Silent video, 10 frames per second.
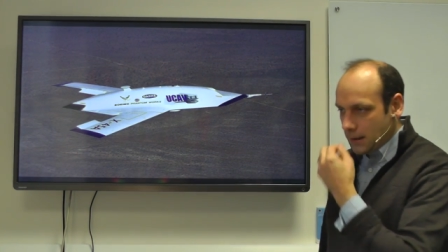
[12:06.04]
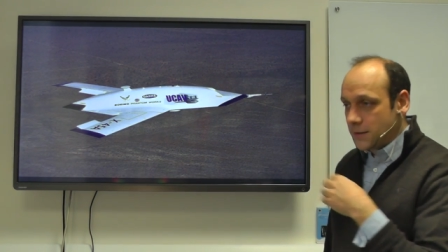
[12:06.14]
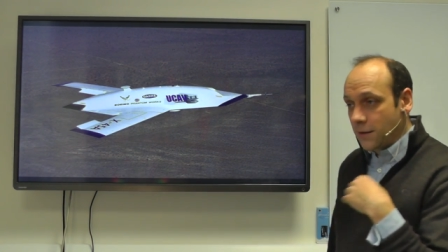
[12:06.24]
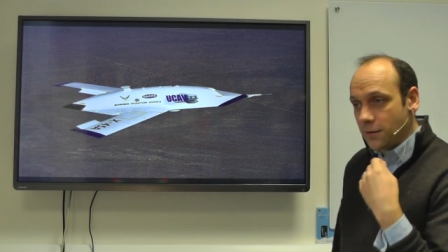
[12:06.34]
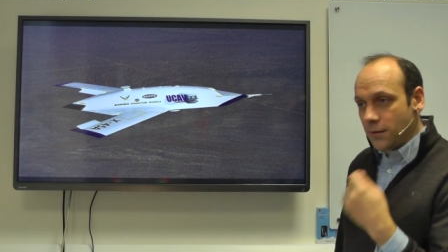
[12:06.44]

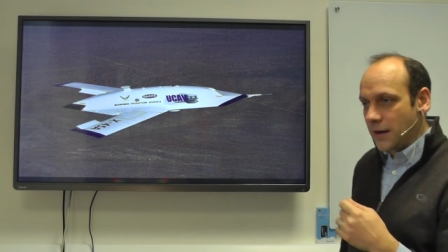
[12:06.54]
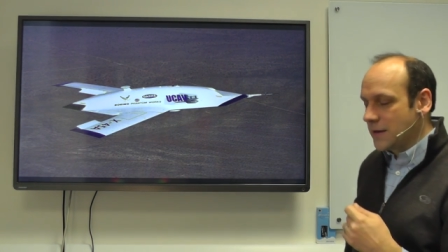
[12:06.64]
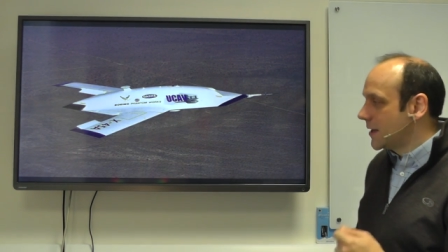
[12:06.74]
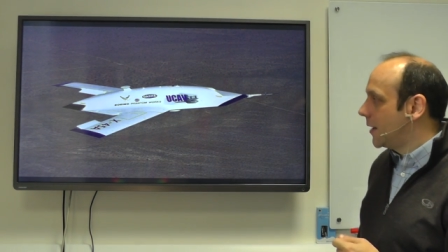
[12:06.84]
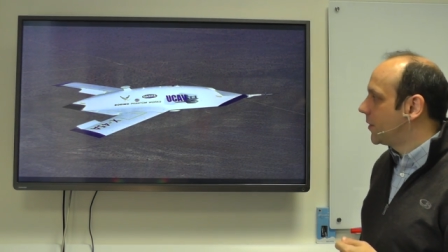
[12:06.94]
So
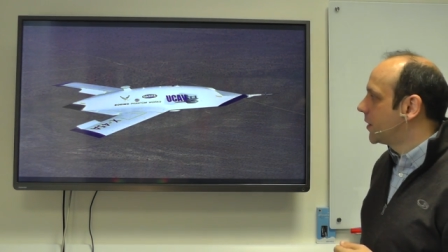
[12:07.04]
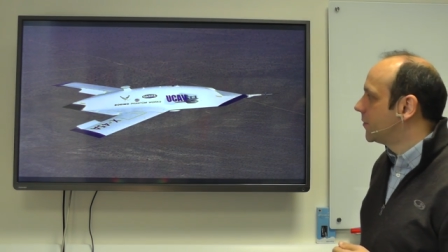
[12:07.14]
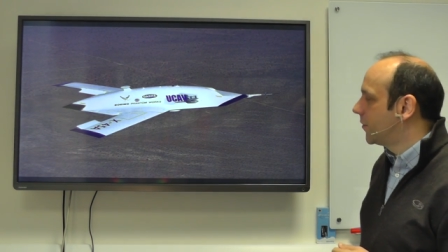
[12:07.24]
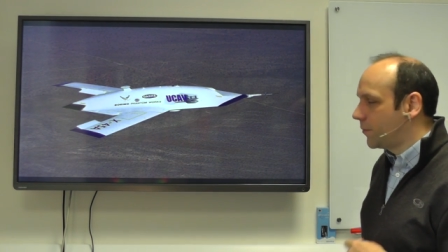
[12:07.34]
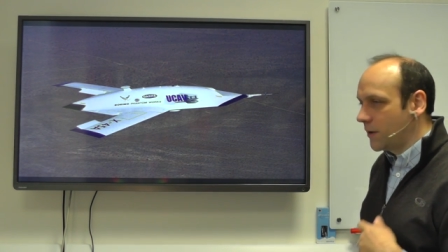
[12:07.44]
is that
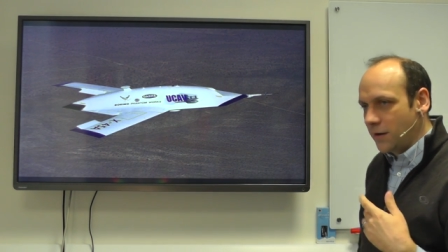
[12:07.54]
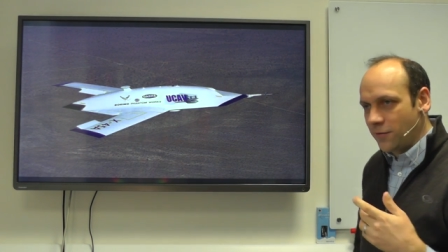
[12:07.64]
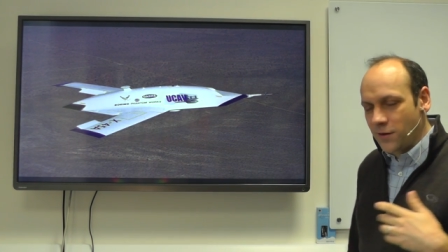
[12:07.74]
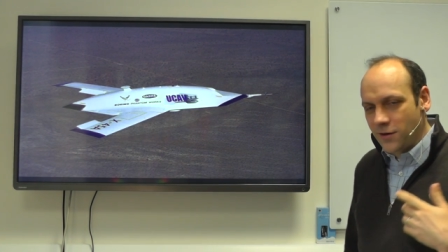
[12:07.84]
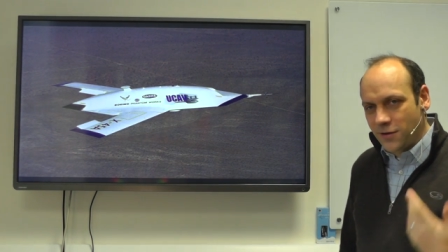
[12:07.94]
because if we
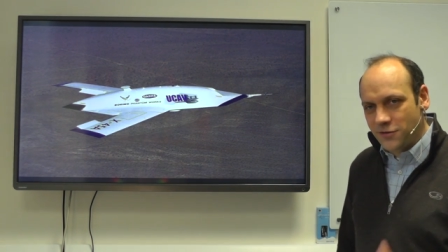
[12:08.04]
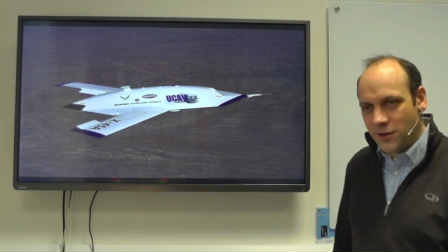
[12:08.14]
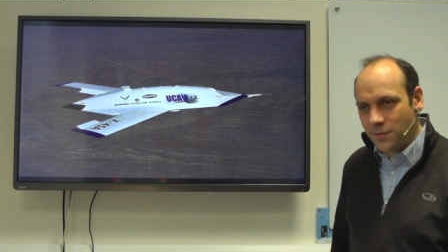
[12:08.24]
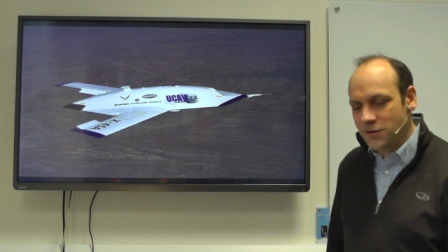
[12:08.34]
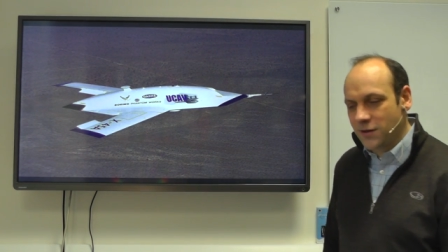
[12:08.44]
if we could use
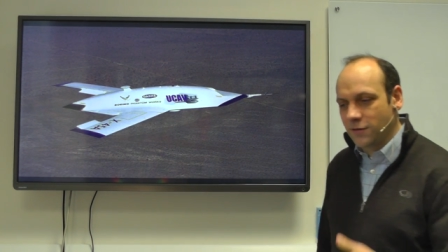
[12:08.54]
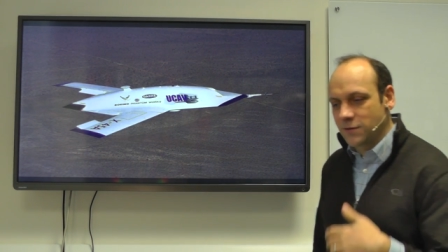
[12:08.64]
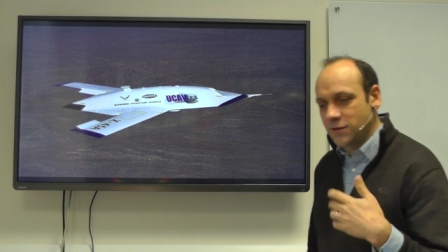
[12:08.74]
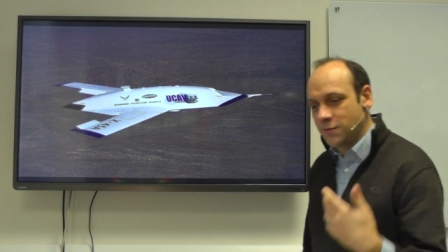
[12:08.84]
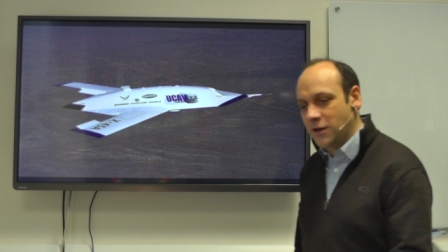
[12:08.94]
cheaper
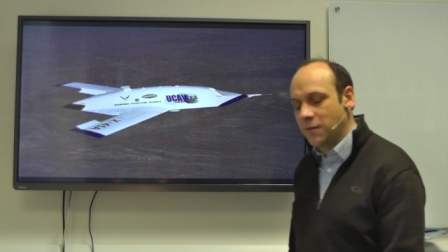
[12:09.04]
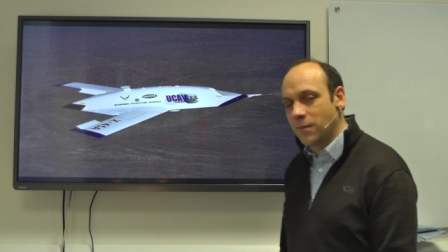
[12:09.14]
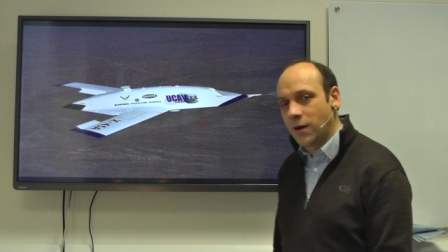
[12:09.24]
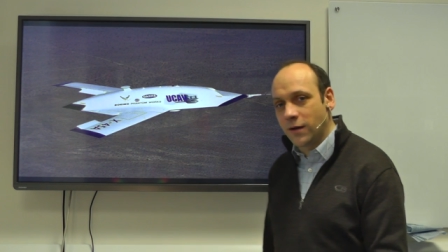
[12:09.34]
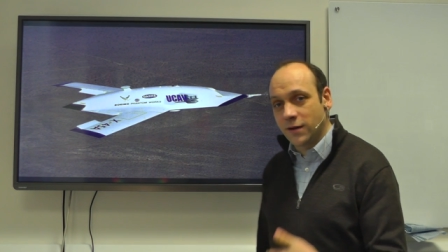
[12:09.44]
materials because we didn't
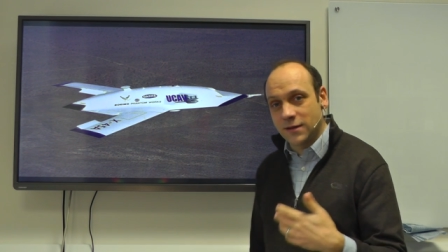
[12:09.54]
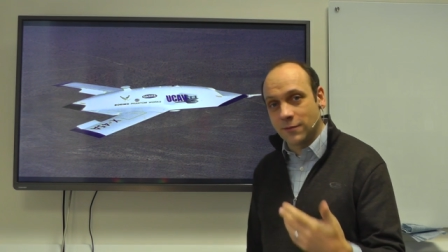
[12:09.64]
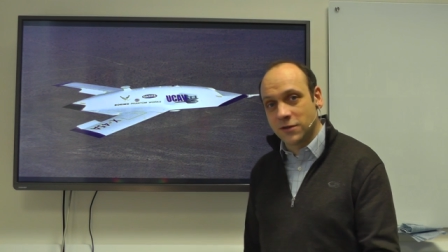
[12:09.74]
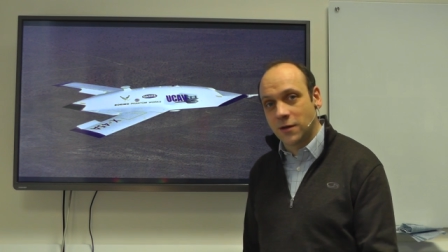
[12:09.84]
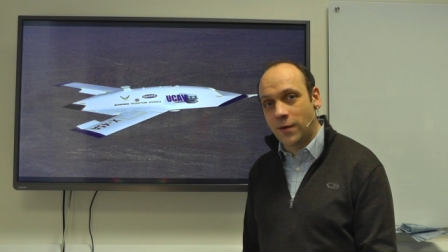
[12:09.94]
mine because there
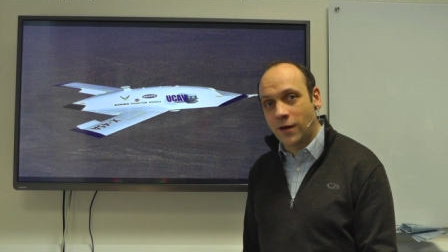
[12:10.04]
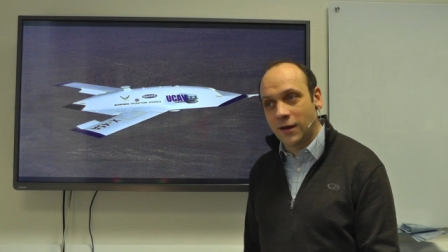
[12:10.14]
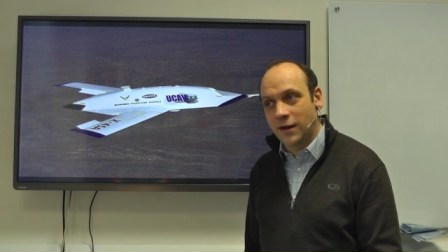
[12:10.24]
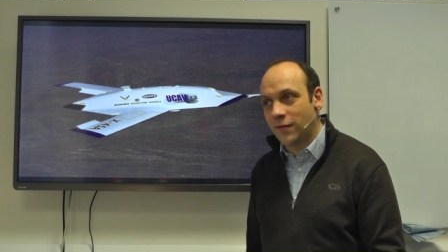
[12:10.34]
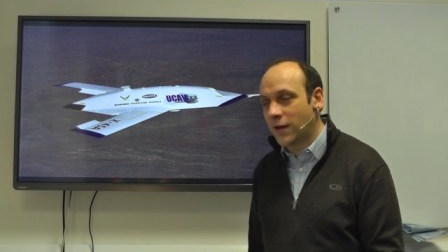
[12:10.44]
wasn't a
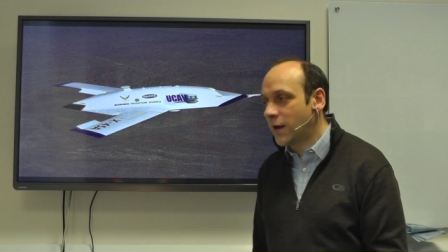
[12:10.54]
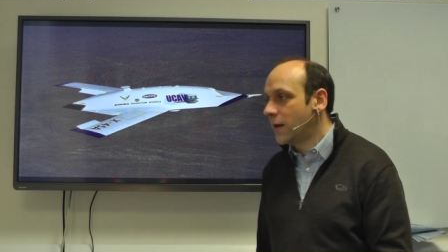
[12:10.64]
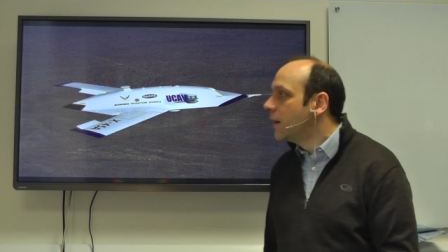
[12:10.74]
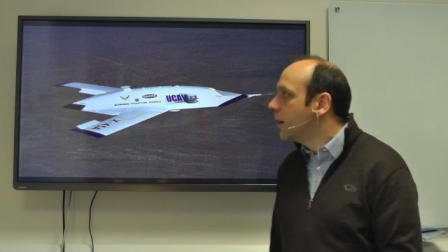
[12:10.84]
pilot in there,